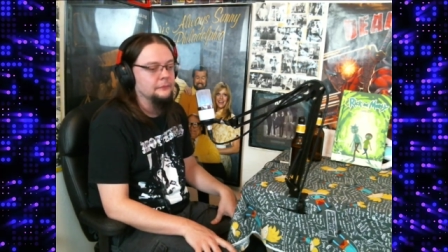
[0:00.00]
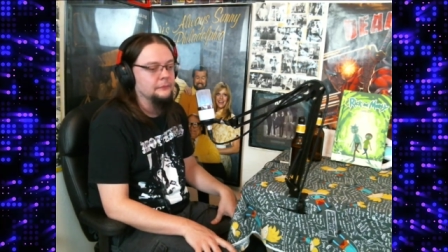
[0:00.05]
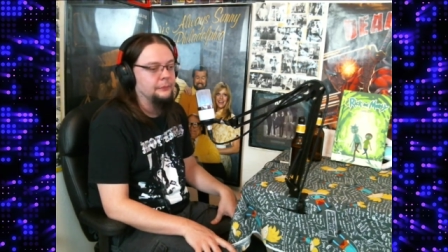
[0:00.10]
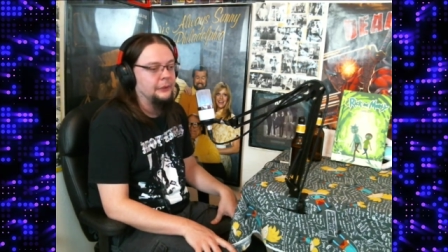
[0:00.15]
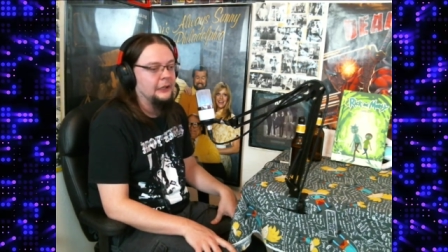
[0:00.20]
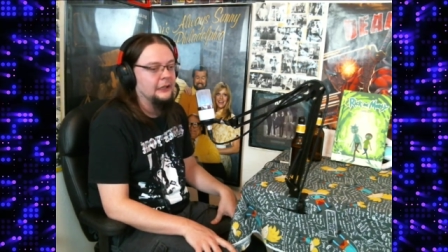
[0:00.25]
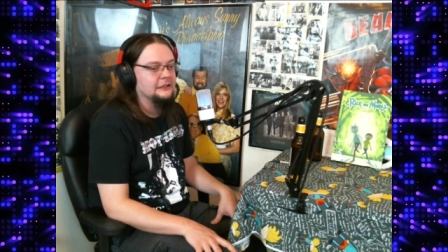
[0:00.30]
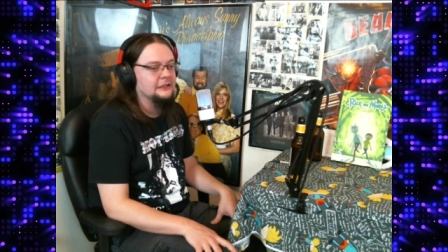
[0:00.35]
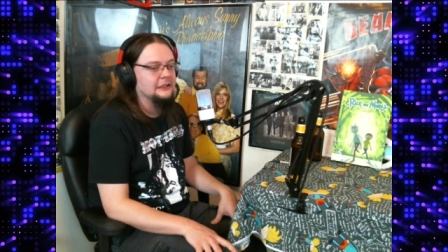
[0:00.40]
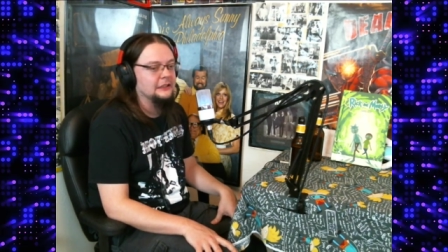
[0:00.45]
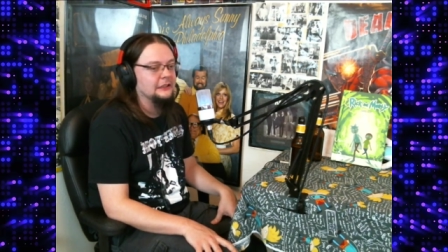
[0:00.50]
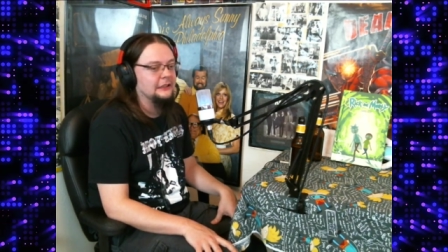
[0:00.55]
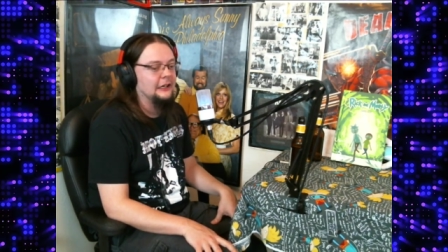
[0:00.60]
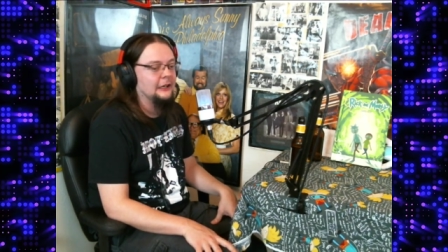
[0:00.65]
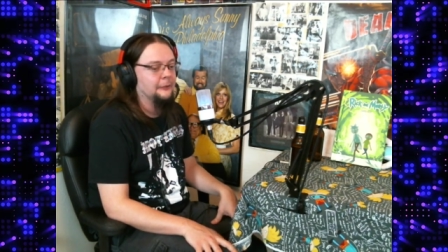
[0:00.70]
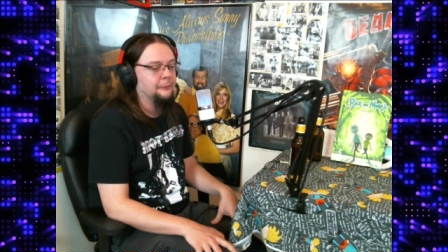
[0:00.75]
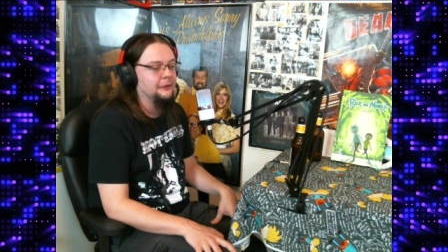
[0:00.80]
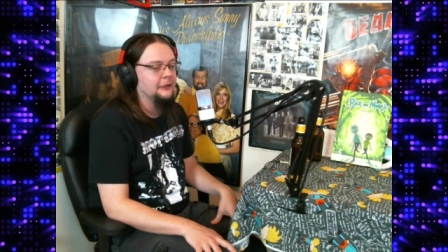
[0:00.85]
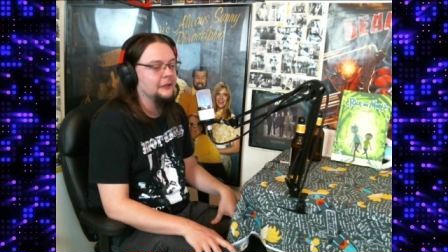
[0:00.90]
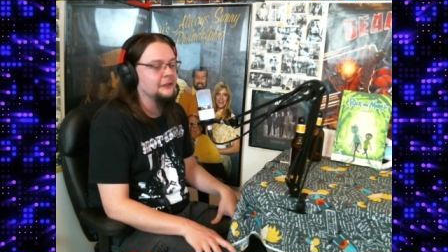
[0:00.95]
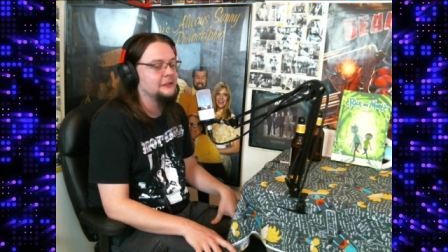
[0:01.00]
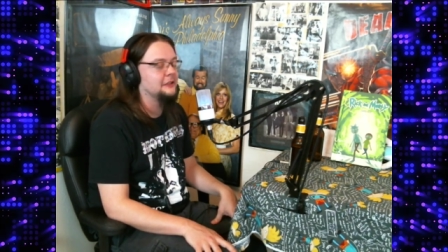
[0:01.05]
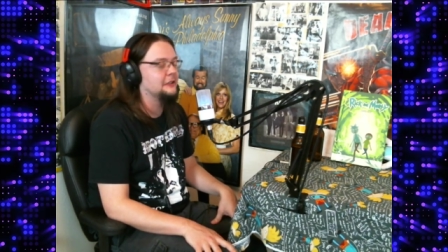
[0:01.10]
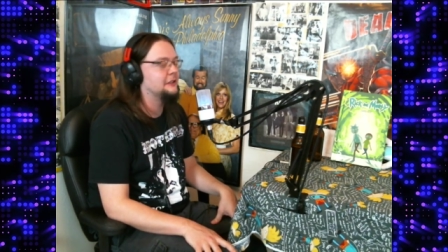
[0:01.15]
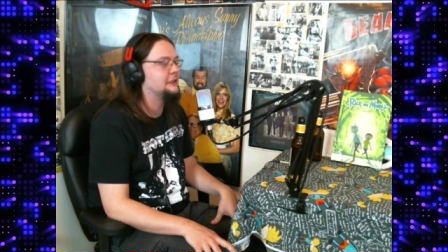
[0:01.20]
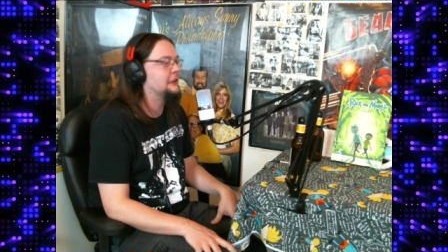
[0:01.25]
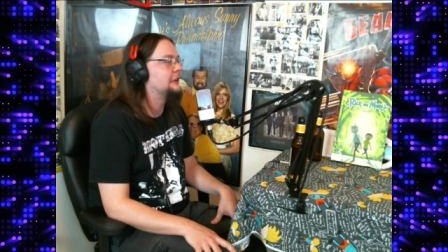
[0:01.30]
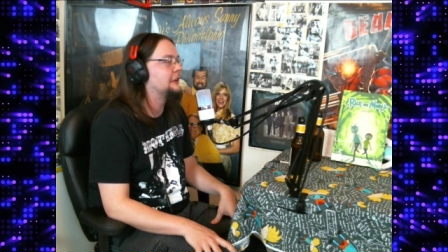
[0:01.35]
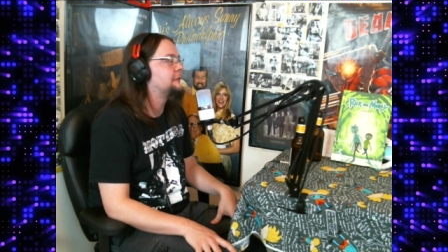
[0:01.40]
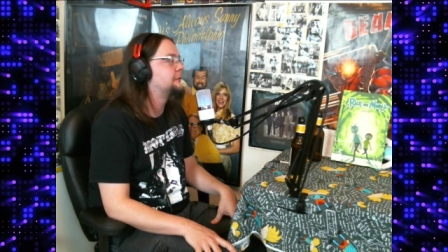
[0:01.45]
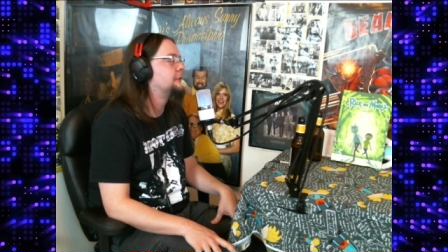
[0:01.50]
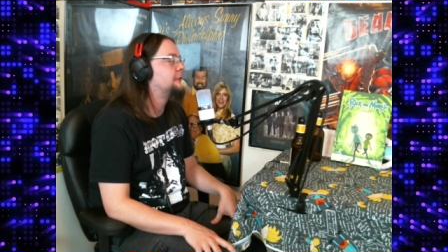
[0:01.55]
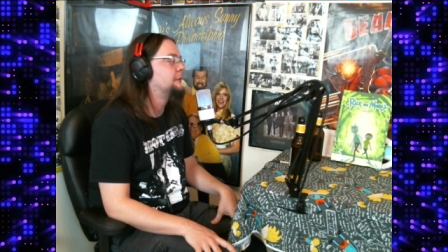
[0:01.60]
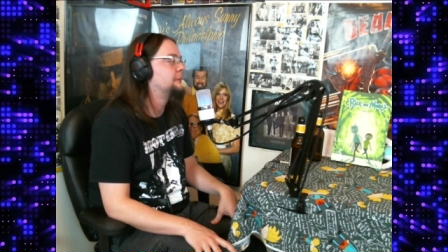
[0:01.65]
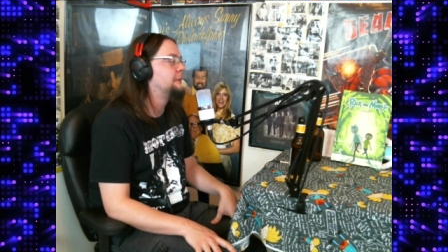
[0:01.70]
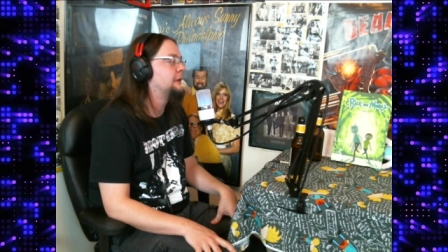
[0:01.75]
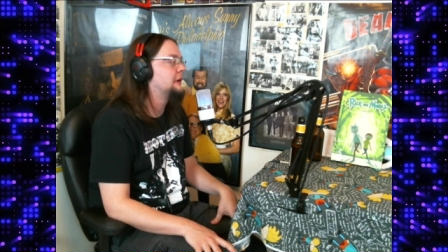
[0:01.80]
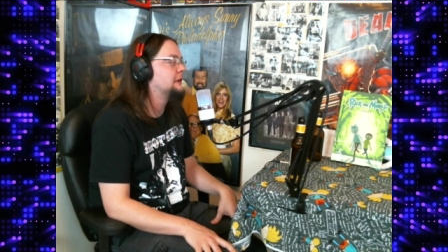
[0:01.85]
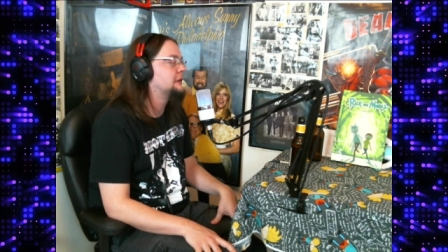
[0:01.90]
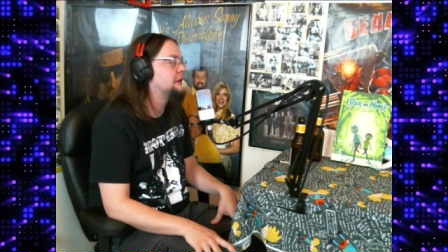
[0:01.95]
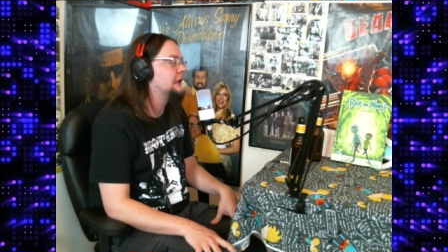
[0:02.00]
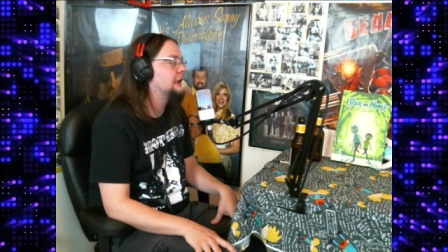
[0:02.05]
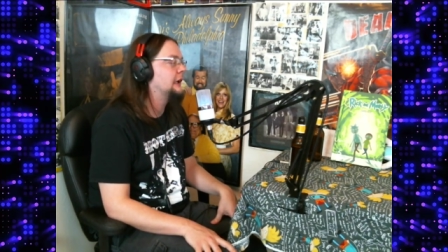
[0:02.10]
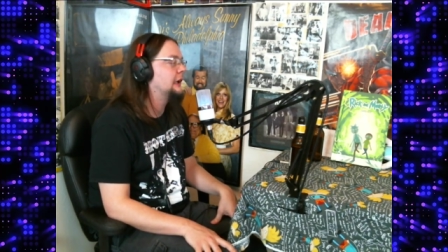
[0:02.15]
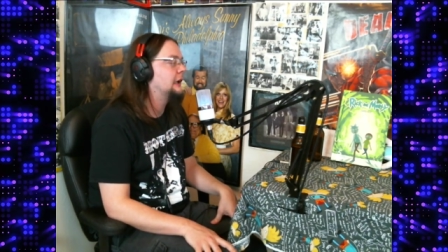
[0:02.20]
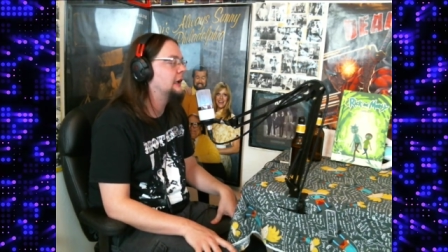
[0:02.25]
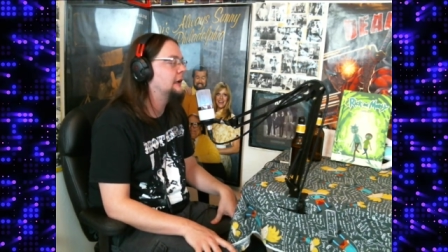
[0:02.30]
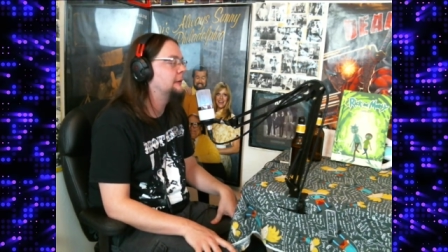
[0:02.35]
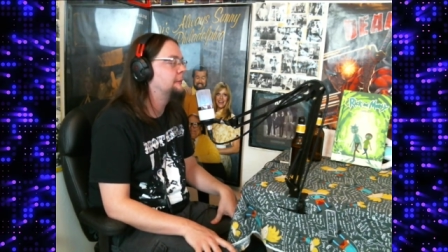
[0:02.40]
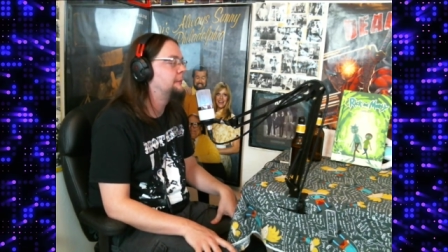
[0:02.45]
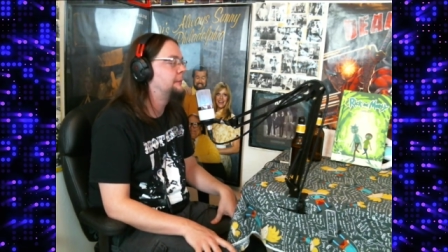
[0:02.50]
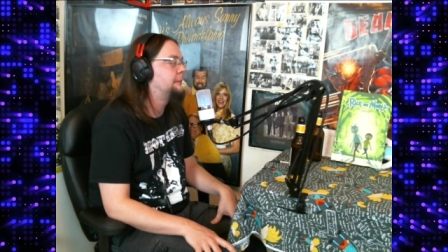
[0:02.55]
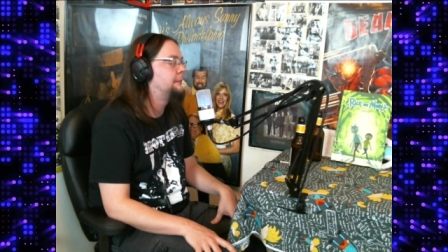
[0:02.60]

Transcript: bands like that being successful because they